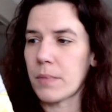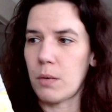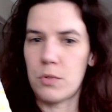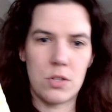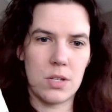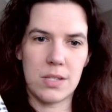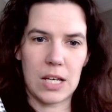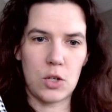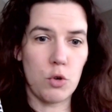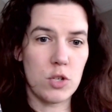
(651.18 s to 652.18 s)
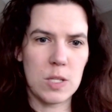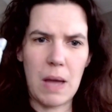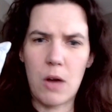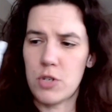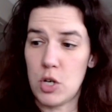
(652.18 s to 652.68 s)
which is like a notions
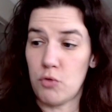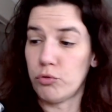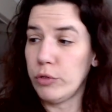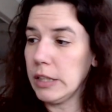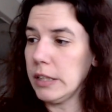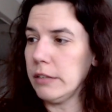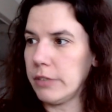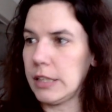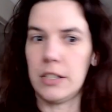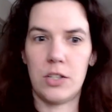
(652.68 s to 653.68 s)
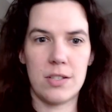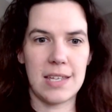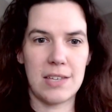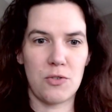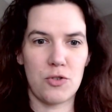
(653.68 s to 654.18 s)
pouch, and a really, really good
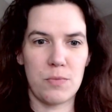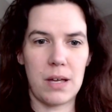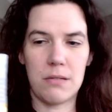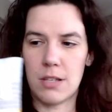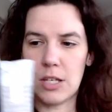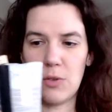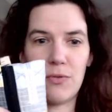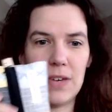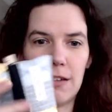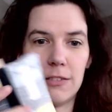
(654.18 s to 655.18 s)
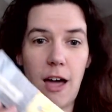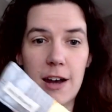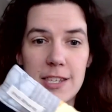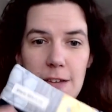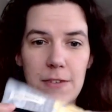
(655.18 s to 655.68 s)
sized notion pouch. Like you fit a lot
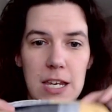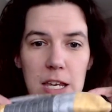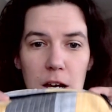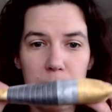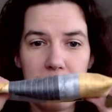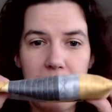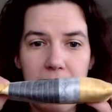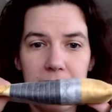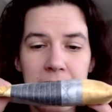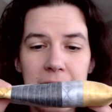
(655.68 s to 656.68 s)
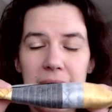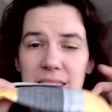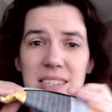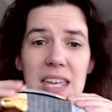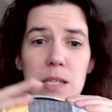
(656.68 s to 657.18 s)
of stuff in here, but yet it
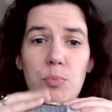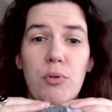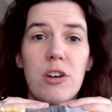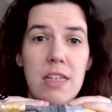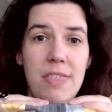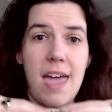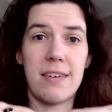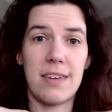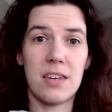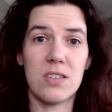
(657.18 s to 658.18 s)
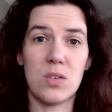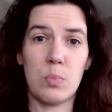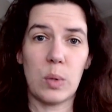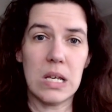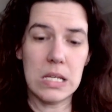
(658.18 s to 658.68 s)
stays pretty thin and is
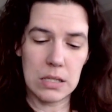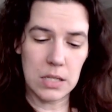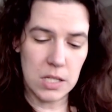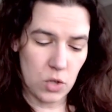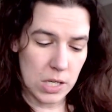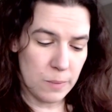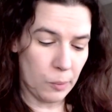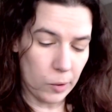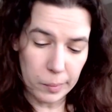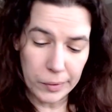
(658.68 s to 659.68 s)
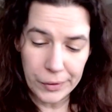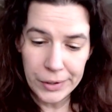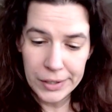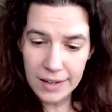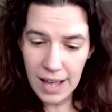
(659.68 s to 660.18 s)
super easily transportable.
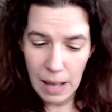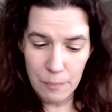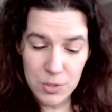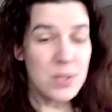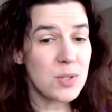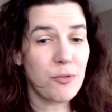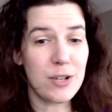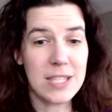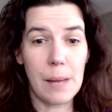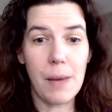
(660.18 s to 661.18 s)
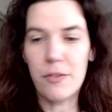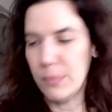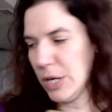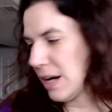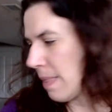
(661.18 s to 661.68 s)
So this is the first thing I bought
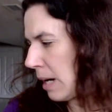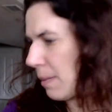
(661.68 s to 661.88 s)
from her, and then I